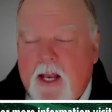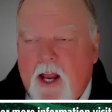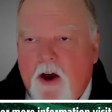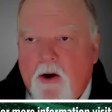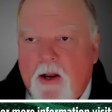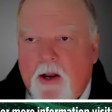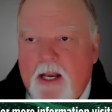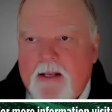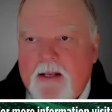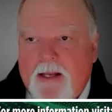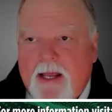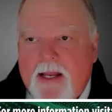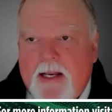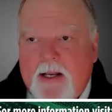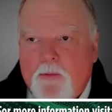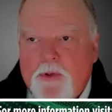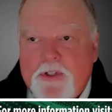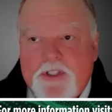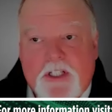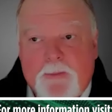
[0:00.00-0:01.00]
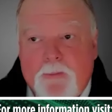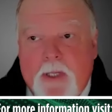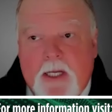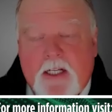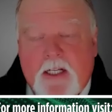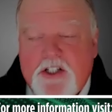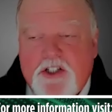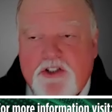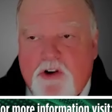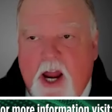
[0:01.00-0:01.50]
You know, and it was a
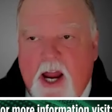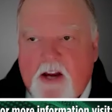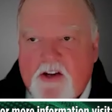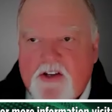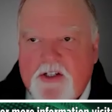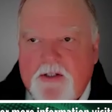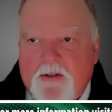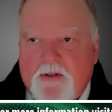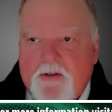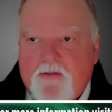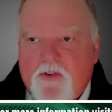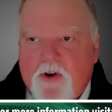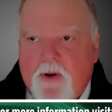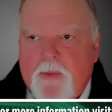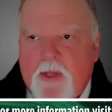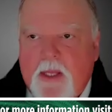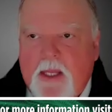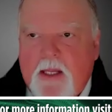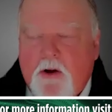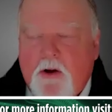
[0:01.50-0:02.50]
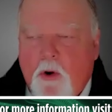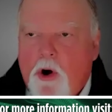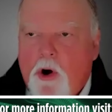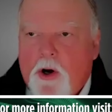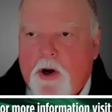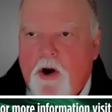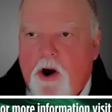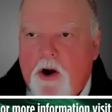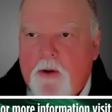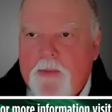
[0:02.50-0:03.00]
big distraction from the
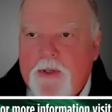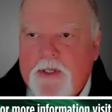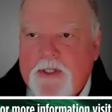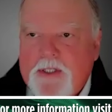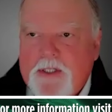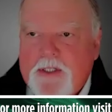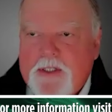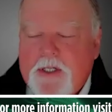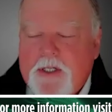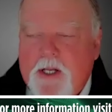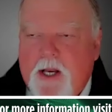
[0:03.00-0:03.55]
core car business.